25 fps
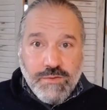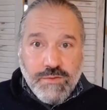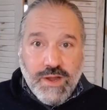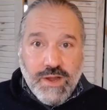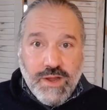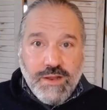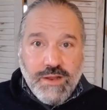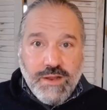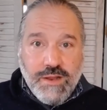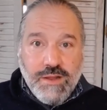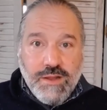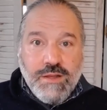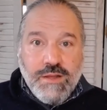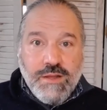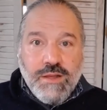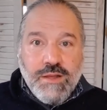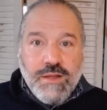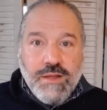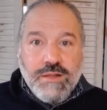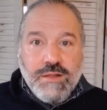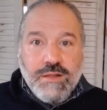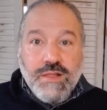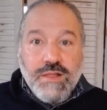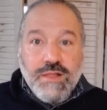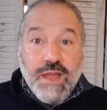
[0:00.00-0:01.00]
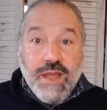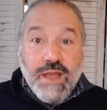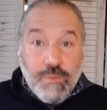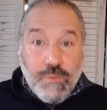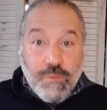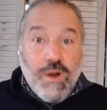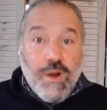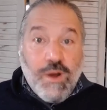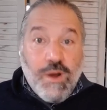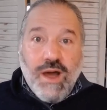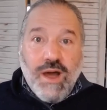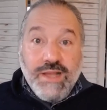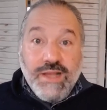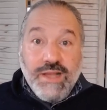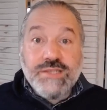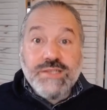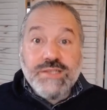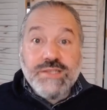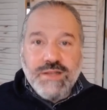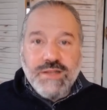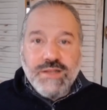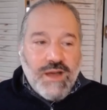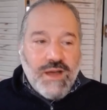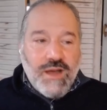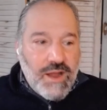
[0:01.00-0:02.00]
right?
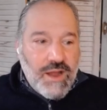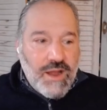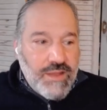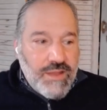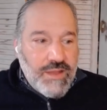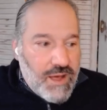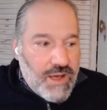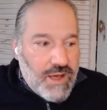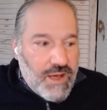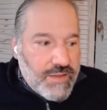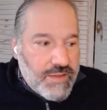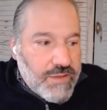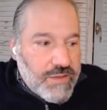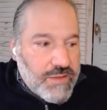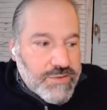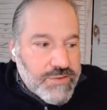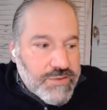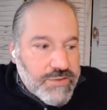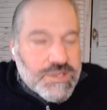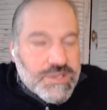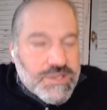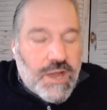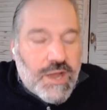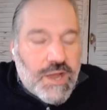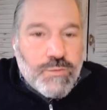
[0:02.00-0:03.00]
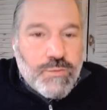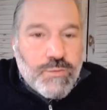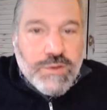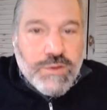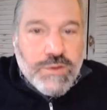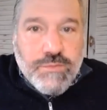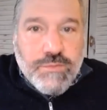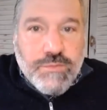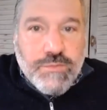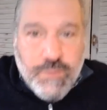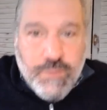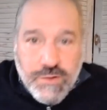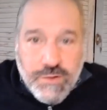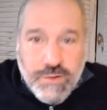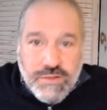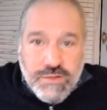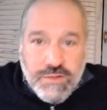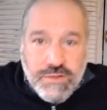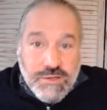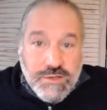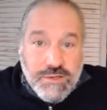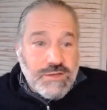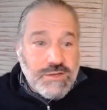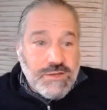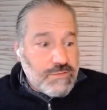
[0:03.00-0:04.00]
Likewise, on the other side, where
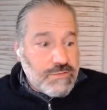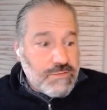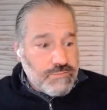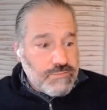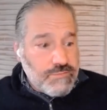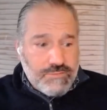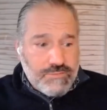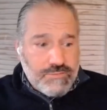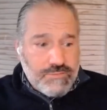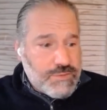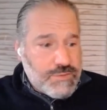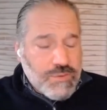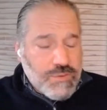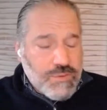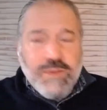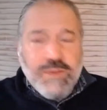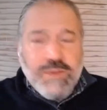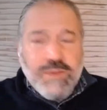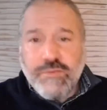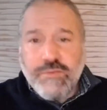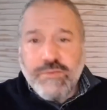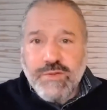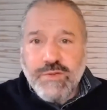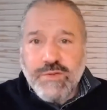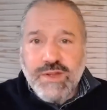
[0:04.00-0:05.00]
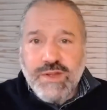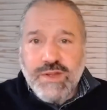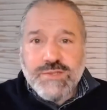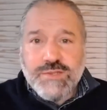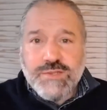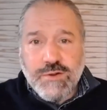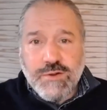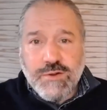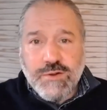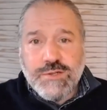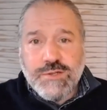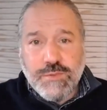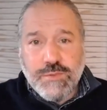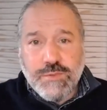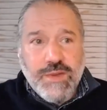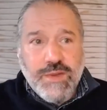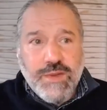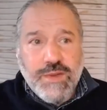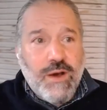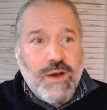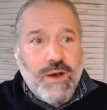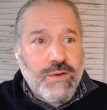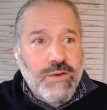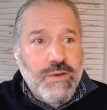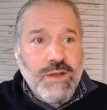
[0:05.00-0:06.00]
there's a stream of research
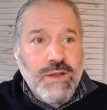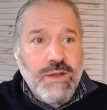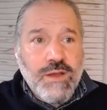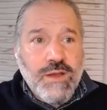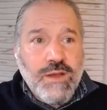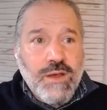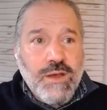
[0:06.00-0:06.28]
about